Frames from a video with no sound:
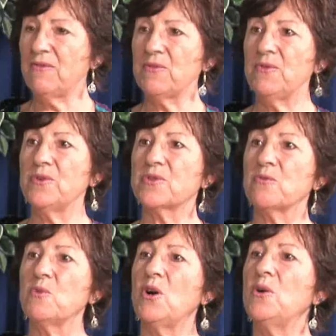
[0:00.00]
have the roots,
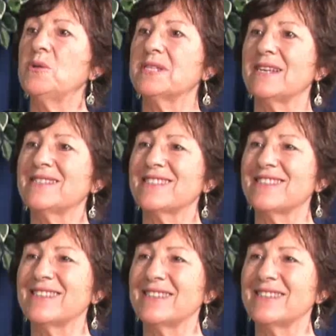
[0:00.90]
what holds us?